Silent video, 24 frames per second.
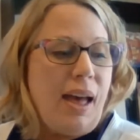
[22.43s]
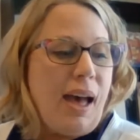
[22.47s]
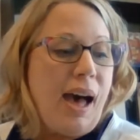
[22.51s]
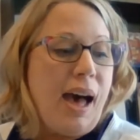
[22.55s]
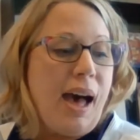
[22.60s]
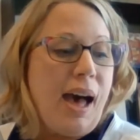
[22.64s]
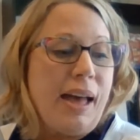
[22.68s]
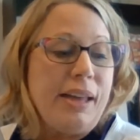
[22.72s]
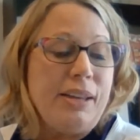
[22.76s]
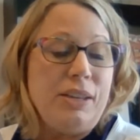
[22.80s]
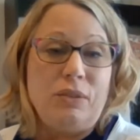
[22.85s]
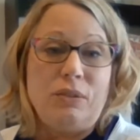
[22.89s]

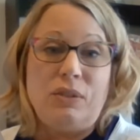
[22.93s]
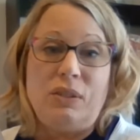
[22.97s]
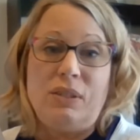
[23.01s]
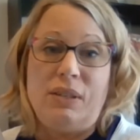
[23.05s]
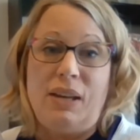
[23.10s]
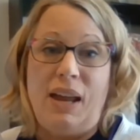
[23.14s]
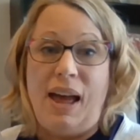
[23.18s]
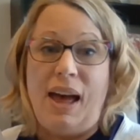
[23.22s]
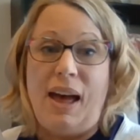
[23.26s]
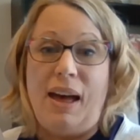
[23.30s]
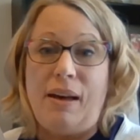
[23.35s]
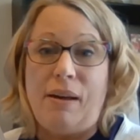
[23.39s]
I used
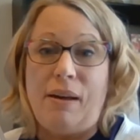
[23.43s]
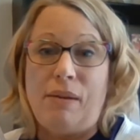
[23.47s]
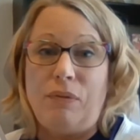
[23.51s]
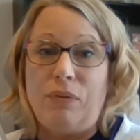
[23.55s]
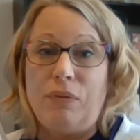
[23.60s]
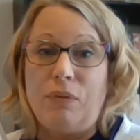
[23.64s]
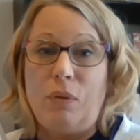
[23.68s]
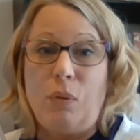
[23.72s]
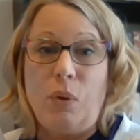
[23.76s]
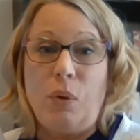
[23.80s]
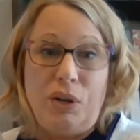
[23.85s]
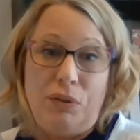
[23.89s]
to have
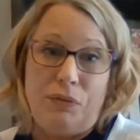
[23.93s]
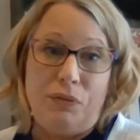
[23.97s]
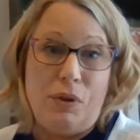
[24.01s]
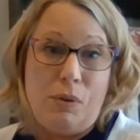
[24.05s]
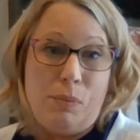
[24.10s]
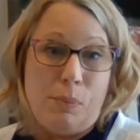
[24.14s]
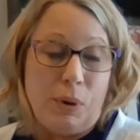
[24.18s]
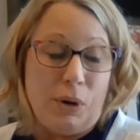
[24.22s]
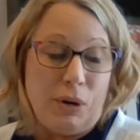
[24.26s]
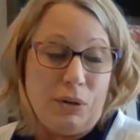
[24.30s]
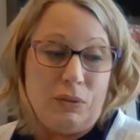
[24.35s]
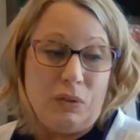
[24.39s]
quite a
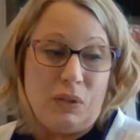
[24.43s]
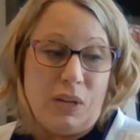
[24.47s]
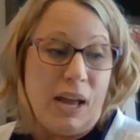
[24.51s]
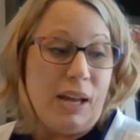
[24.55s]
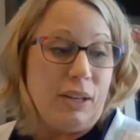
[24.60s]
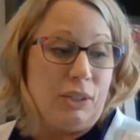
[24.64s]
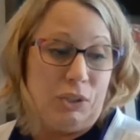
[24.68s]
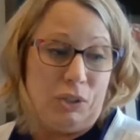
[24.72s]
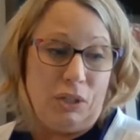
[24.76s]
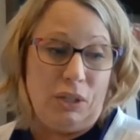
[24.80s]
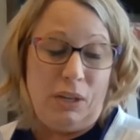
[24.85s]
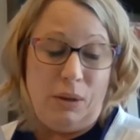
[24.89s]
few birds
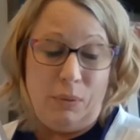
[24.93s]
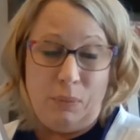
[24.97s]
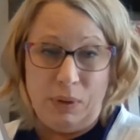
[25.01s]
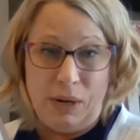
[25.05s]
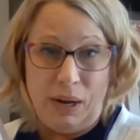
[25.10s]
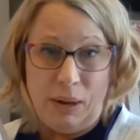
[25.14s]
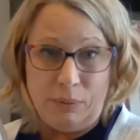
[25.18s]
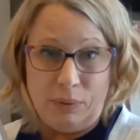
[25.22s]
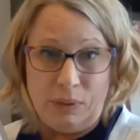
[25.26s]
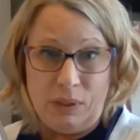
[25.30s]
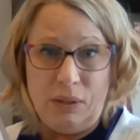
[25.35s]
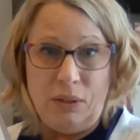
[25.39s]
actually.
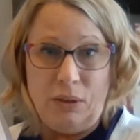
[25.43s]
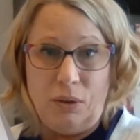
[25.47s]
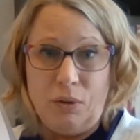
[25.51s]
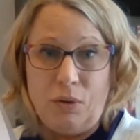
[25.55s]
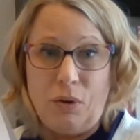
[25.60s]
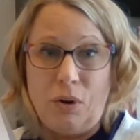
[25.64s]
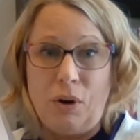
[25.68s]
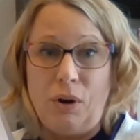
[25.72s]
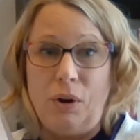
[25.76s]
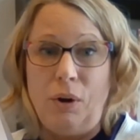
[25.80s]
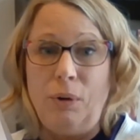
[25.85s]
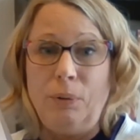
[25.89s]
When I was a little
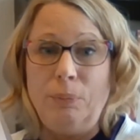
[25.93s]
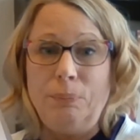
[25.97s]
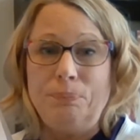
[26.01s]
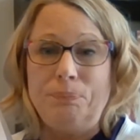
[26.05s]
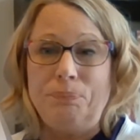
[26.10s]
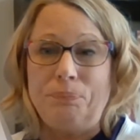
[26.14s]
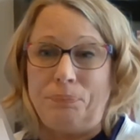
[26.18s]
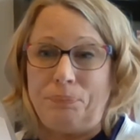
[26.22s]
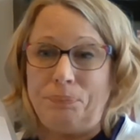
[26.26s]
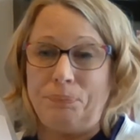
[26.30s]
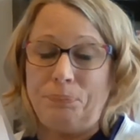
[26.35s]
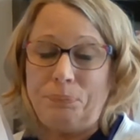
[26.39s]
girl,
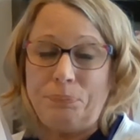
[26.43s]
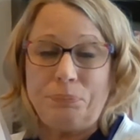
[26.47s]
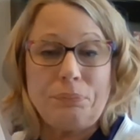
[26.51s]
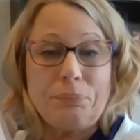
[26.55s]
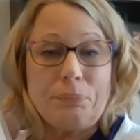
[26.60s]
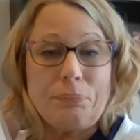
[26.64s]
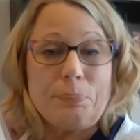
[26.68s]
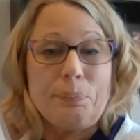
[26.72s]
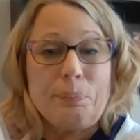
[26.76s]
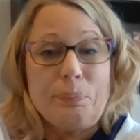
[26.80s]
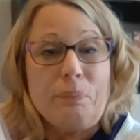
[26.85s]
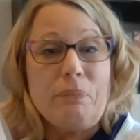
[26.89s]

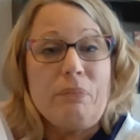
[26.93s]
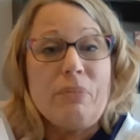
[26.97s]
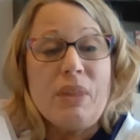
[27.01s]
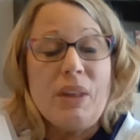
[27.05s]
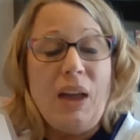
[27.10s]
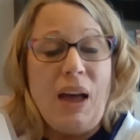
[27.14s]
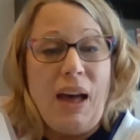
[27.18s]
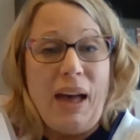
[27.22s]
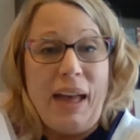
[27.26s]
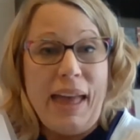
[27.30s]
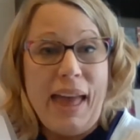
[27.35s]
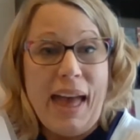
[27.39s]

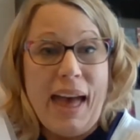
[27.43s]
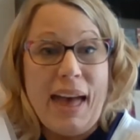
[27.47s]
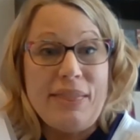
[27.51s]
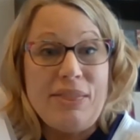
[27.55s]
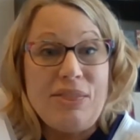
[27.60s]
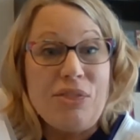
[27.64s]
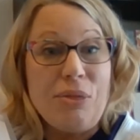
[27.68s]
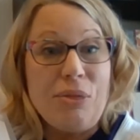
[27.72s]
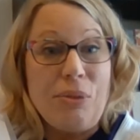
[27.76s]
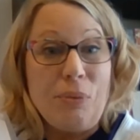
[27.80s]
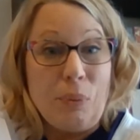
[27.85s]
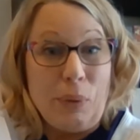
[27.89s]
I had
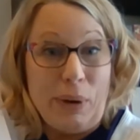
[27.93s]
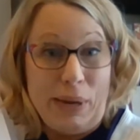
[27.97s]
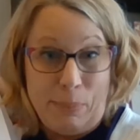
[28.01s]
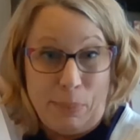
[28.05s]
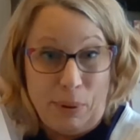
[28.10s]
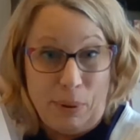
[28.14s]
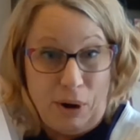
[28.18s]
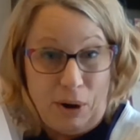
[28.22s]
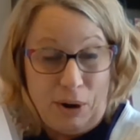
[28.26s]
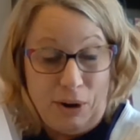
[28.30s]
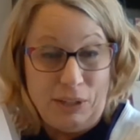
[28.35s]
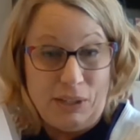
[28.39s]
three
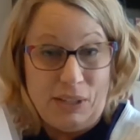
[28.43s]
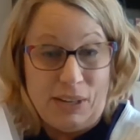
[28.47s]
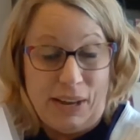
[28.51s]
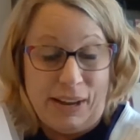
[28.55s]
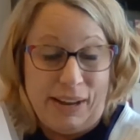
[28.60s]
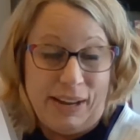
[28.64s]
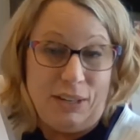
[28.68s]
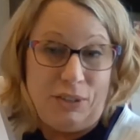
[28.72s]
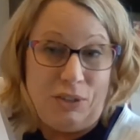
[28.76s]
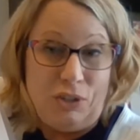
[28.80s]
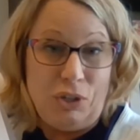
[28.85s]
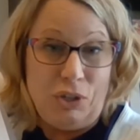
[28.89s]
birds. I
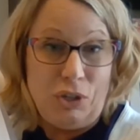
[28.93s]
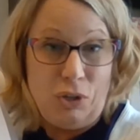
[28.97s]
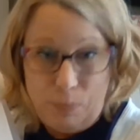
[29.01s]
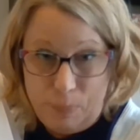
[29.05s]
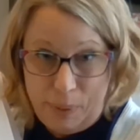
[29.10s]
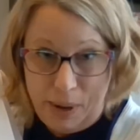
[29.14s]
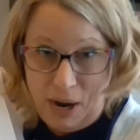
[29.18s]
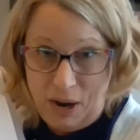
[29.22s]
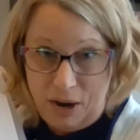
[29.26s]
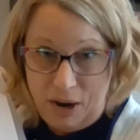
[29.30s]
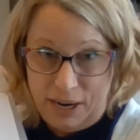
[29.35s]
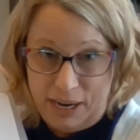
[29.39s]
had two
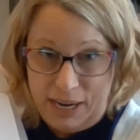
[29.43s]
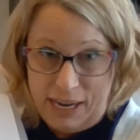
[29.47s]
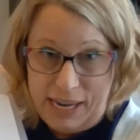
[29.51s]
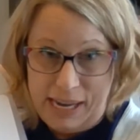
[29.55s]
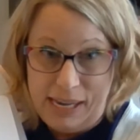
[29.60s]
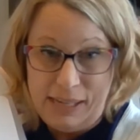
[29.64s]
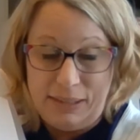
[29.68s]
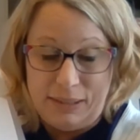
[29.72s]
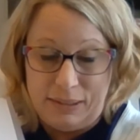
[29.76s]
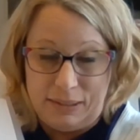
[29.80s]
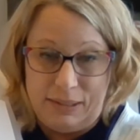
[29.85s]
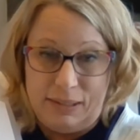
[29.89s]

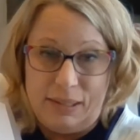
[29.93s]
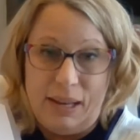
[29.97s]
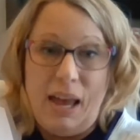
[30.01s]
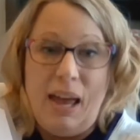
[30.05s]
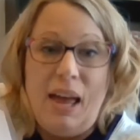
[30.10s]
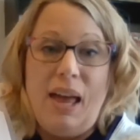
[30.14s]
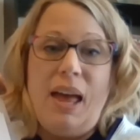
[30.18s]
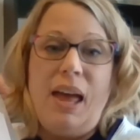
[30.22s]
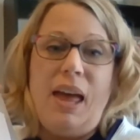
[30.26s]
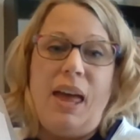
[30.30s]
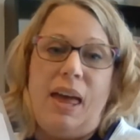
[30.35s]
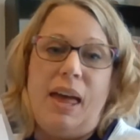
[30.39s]
parakeets
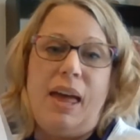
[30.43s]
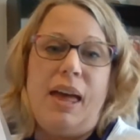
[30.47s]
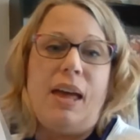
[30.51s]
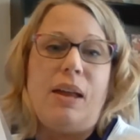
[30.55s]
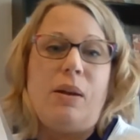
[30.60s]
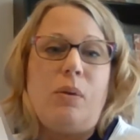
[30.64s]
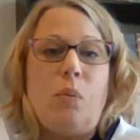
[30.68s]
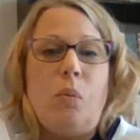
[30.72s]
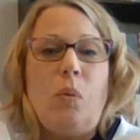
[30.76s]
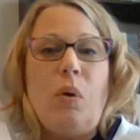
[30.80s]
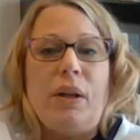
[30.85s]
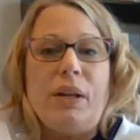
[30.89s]

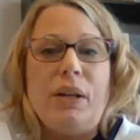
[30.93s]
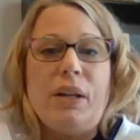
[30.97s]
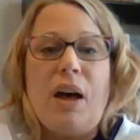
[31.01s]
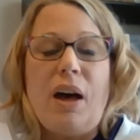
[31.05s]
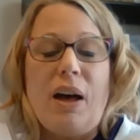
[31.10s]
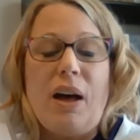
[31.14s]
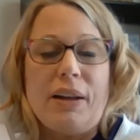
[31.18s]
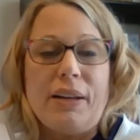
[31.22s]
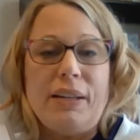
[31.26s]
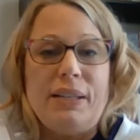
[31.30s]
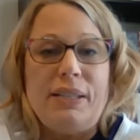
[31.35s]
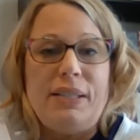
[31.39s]
and one
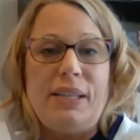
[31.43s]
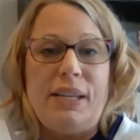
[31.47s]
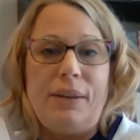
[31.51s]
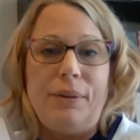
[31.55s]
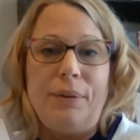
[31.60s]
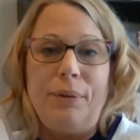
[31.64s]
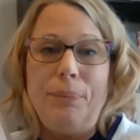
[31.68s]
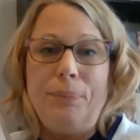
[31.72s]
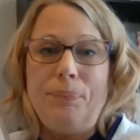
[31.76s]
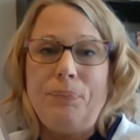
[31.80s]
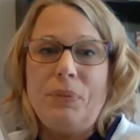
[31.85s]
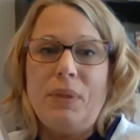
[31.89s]

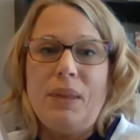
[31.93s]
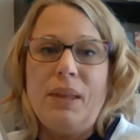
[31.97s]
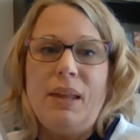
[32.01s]
cockatiel.